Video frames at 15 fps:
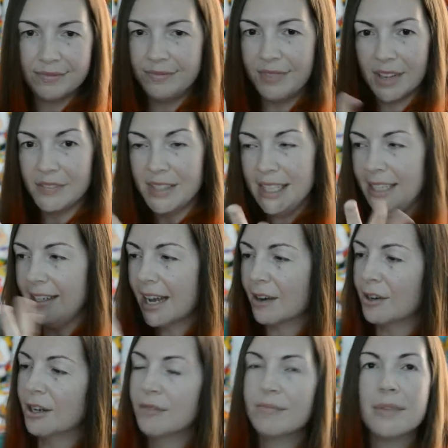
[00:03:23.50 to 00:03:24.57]
velvety, I
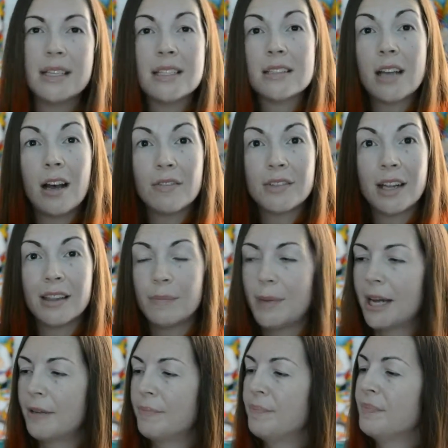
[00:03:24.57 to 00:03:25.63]
don't know, soft on the
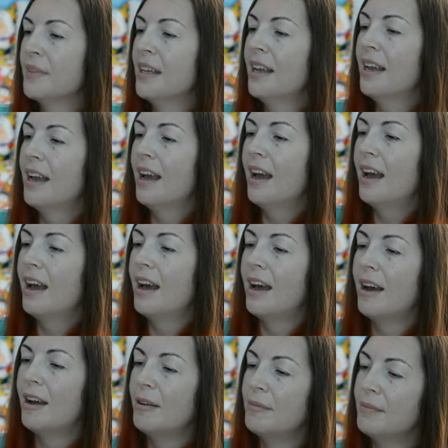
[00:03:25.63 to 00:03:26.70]
bottom.
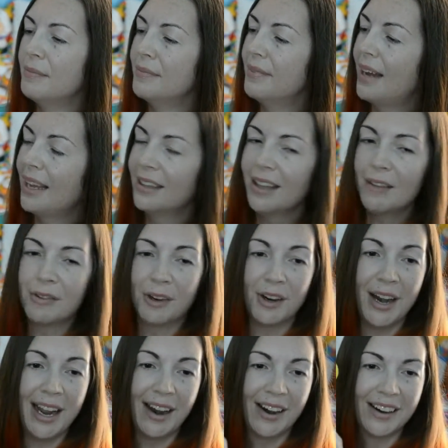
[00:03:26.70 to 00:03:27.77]
I love her
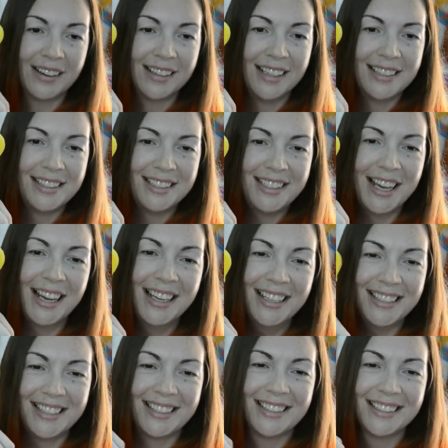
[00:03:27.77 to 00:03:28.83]
hair. It's
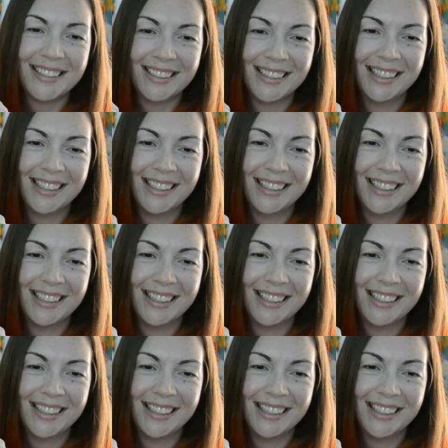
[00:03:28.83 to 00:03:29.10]
just,